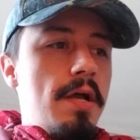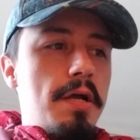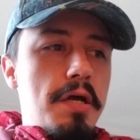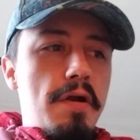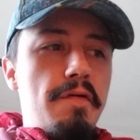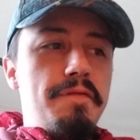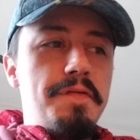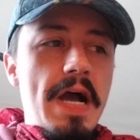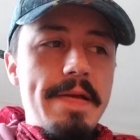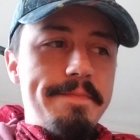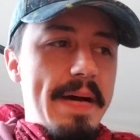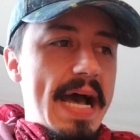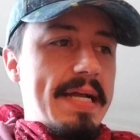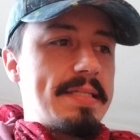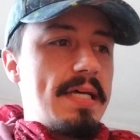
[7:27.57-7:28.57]
Going to fight
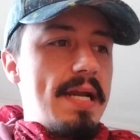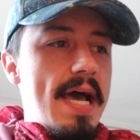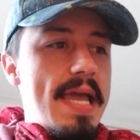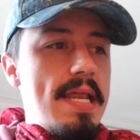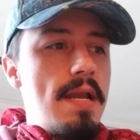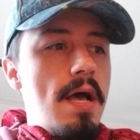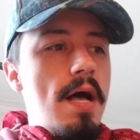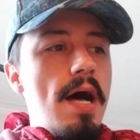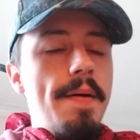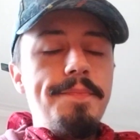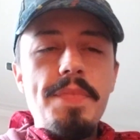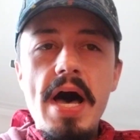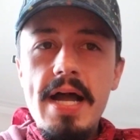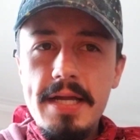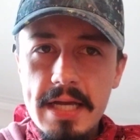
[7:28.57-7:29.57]
back tonight. I'm
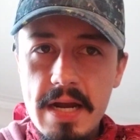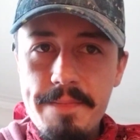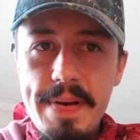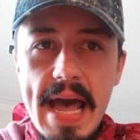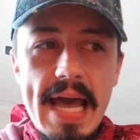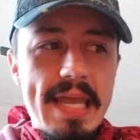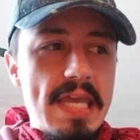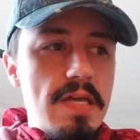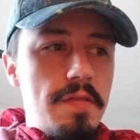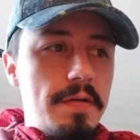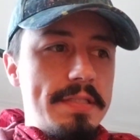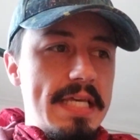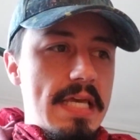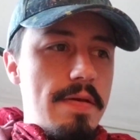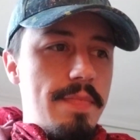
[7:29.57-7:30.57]
not going to back either
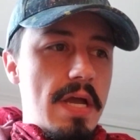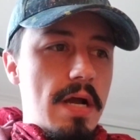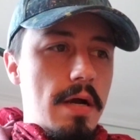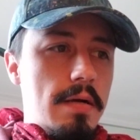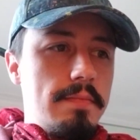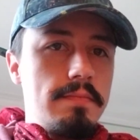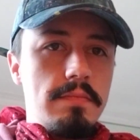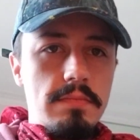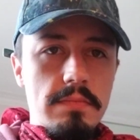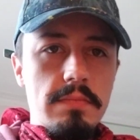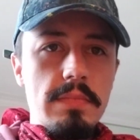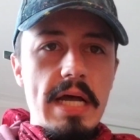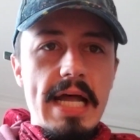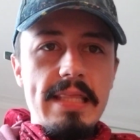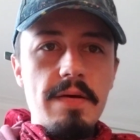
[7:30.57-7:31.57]
team here
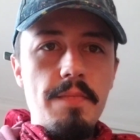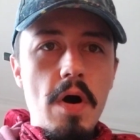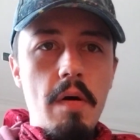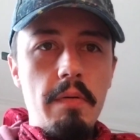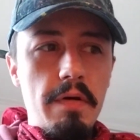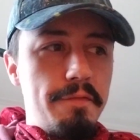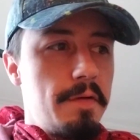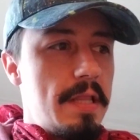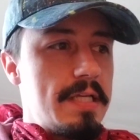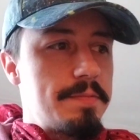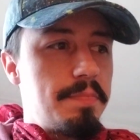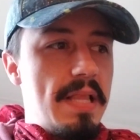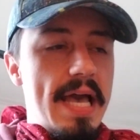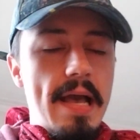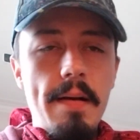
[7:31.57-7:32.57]
at the moment for this
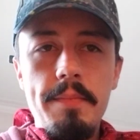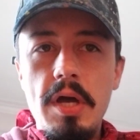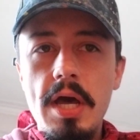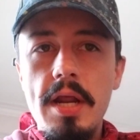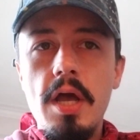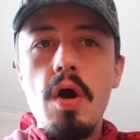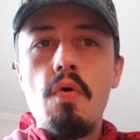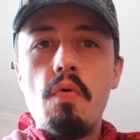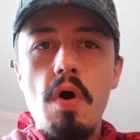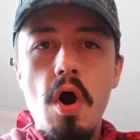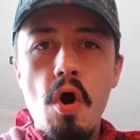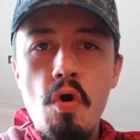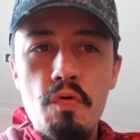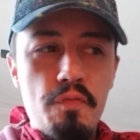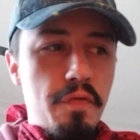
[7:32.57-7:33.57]
play. I'm going to go
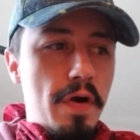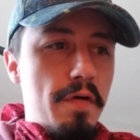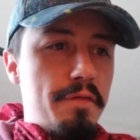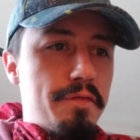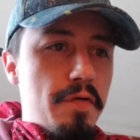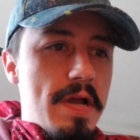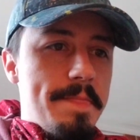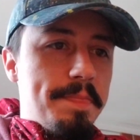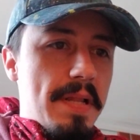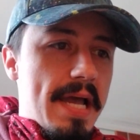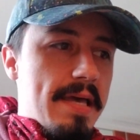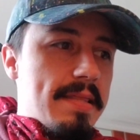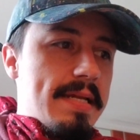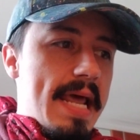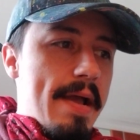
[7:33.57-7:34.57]
over. Free
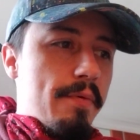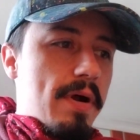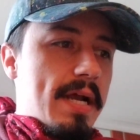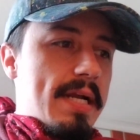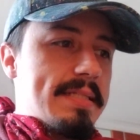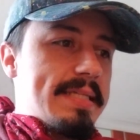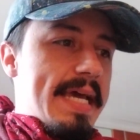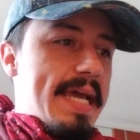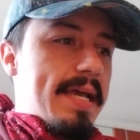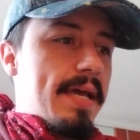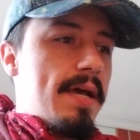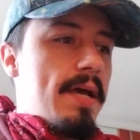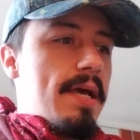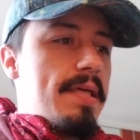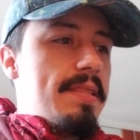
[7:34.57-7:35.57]
play of the day, we're going to take
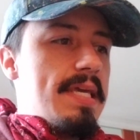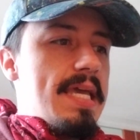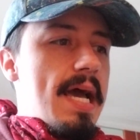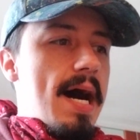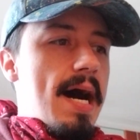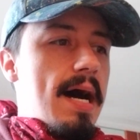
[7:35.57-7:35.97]
the